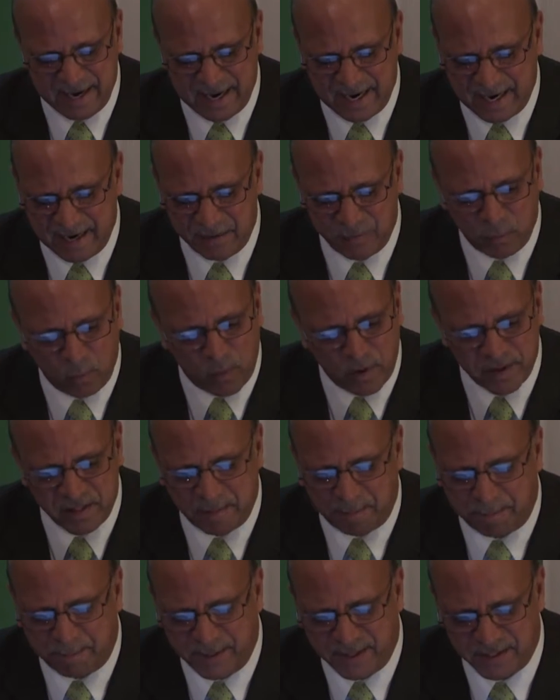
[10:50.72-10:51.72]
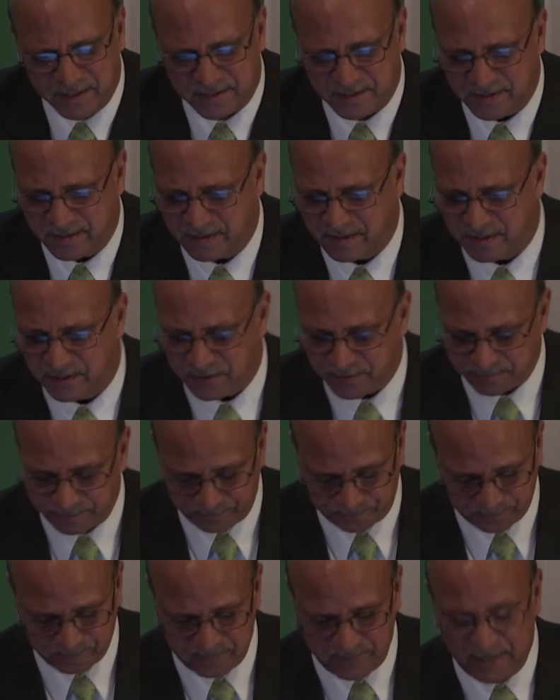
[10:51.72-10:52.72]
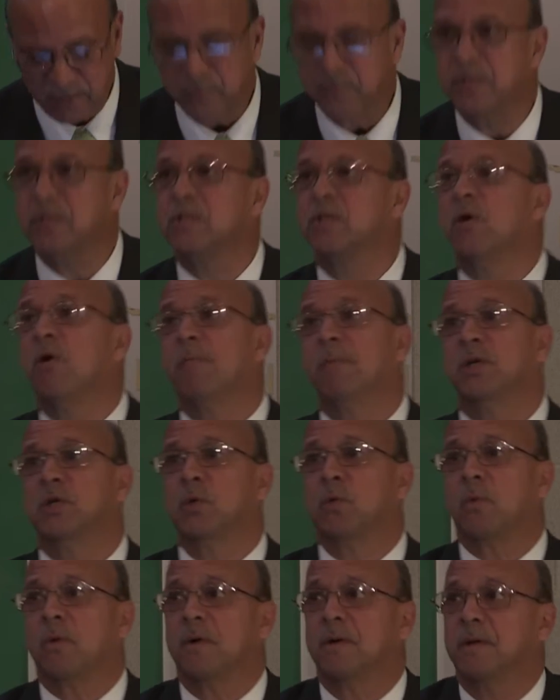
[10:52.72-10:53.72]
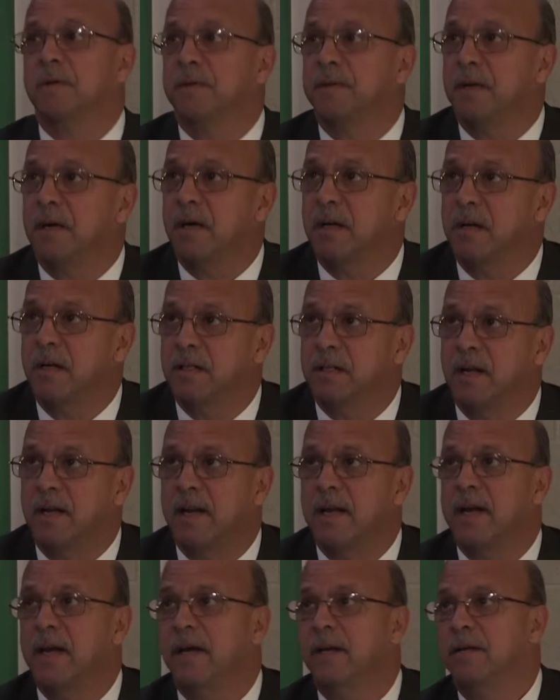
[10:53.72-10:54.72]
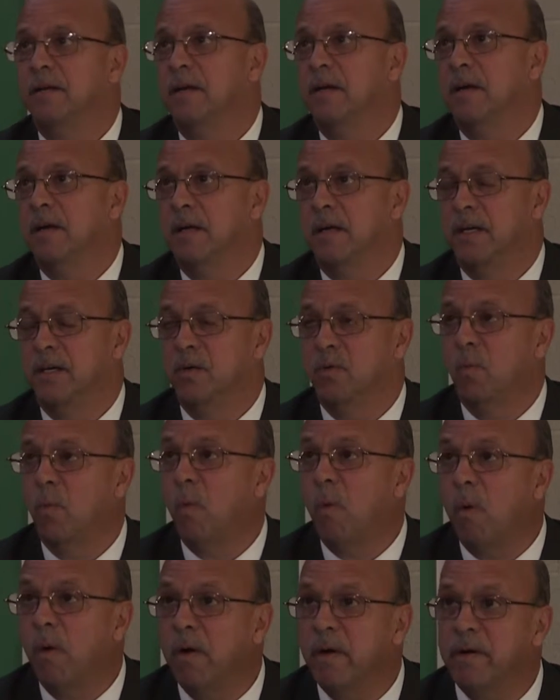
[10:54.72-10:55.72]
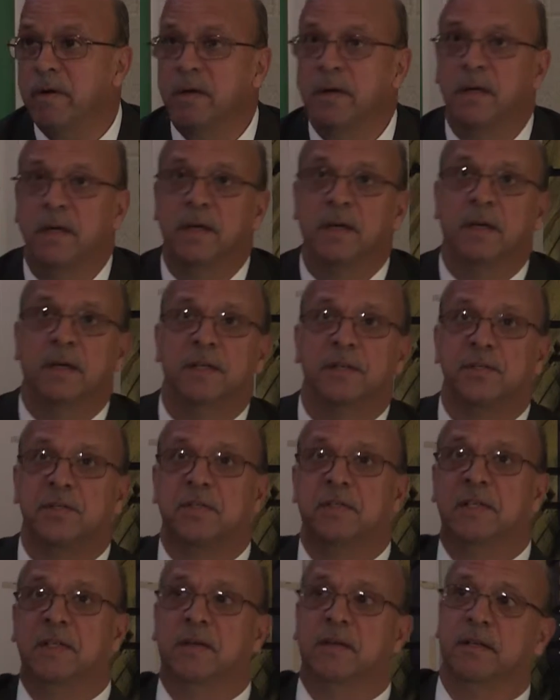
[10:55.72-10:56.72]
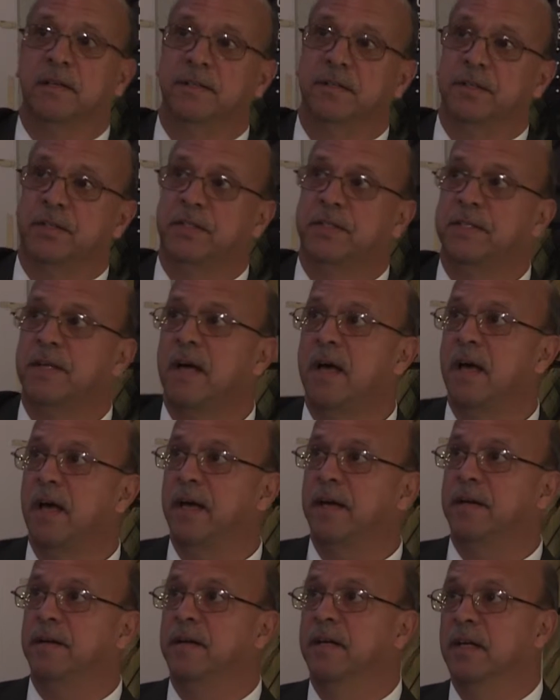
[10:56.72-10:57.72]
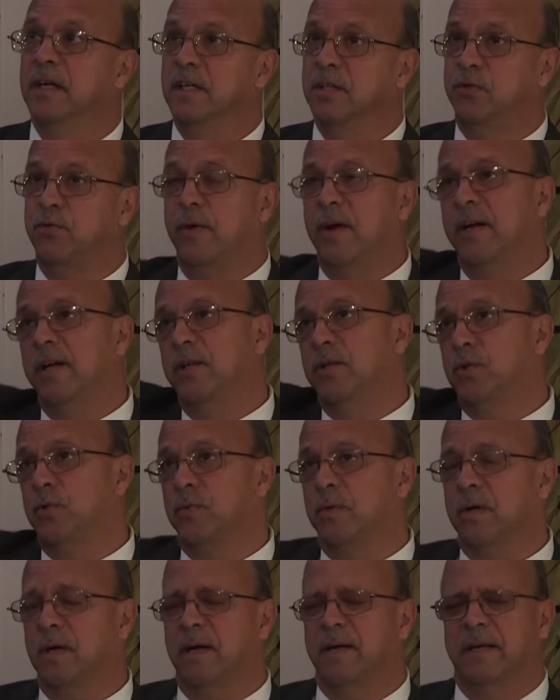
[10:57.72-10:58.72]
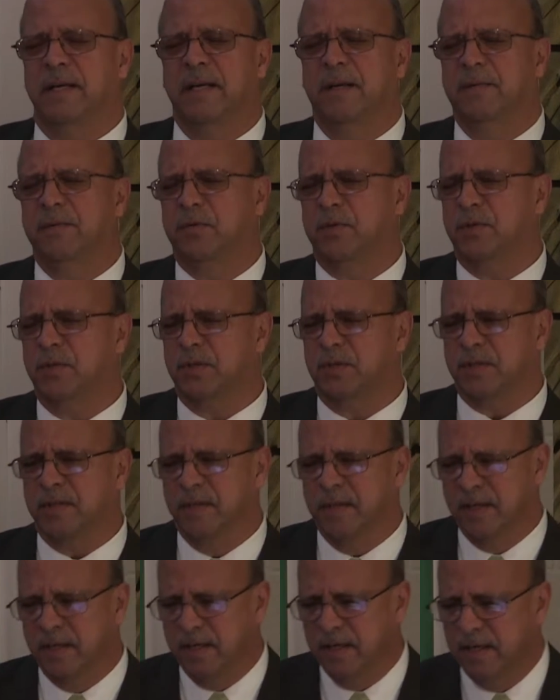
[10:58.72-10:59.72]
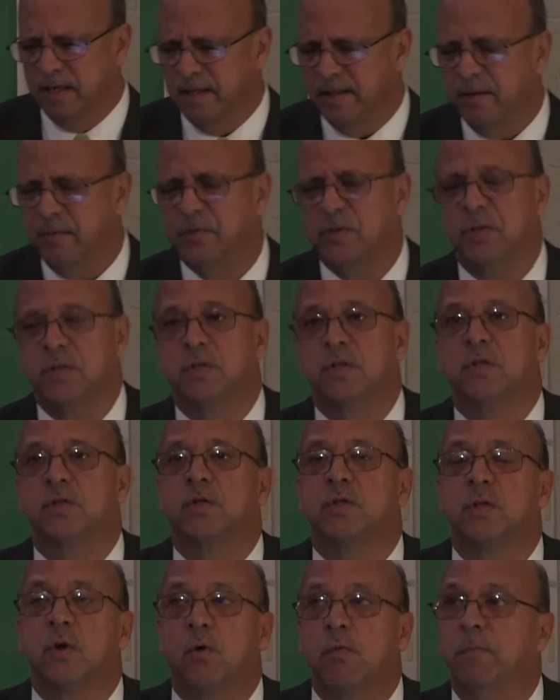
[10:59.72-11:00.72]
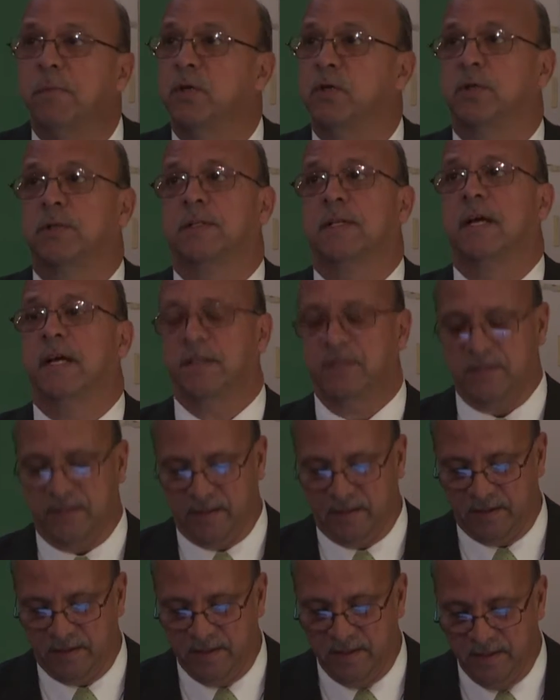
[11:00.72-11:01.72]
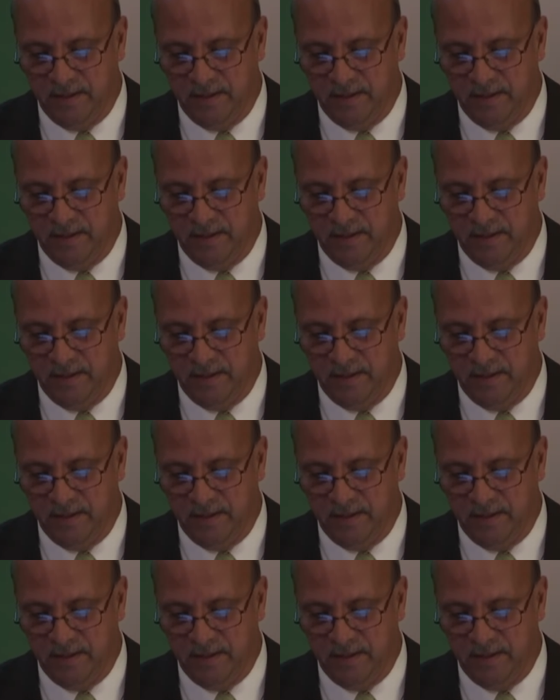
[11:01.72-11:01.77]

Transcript: And one of the biggest things is there was so much work going on the land, in the water, steel on the side, drainage work. There was just so much testing